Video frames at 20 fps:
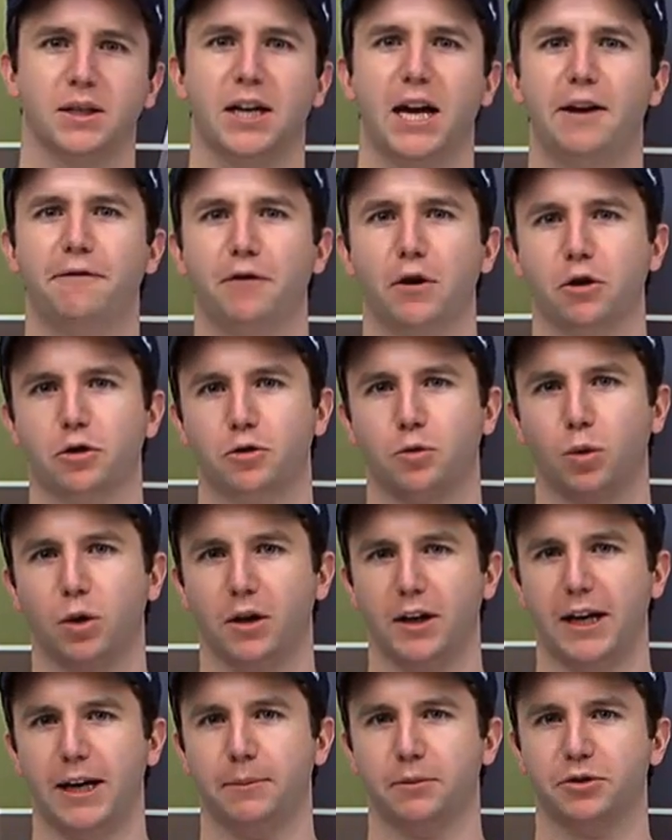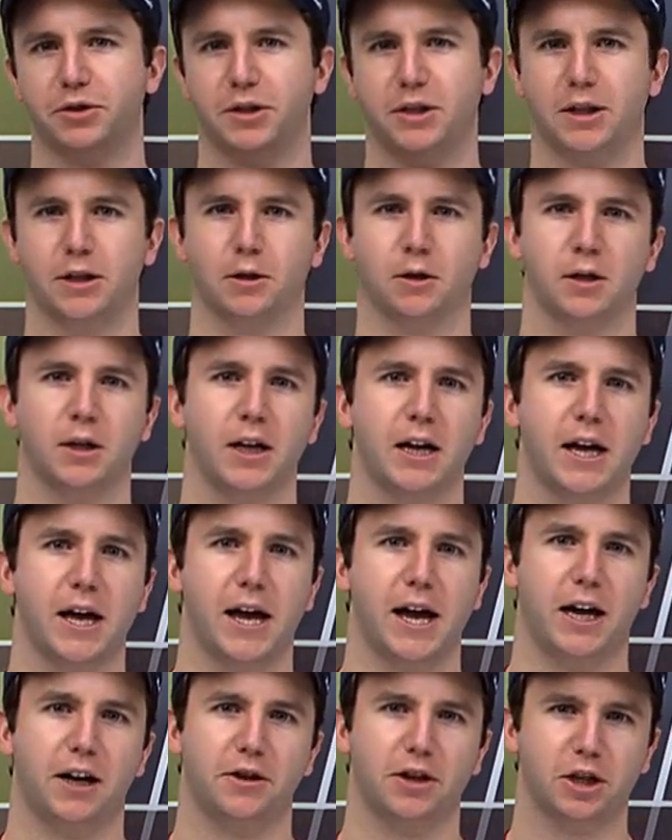Hey folks, Will Hamilton here,
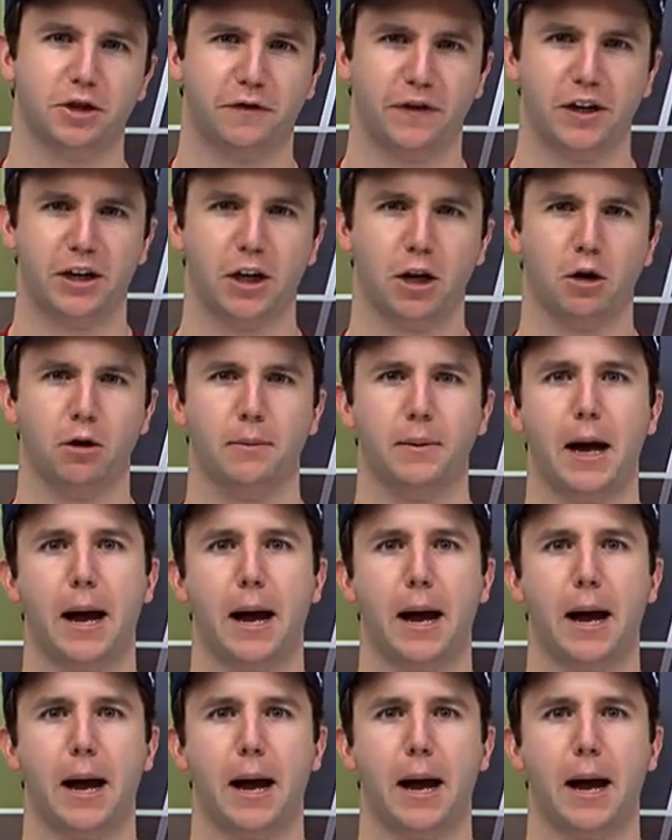and in this video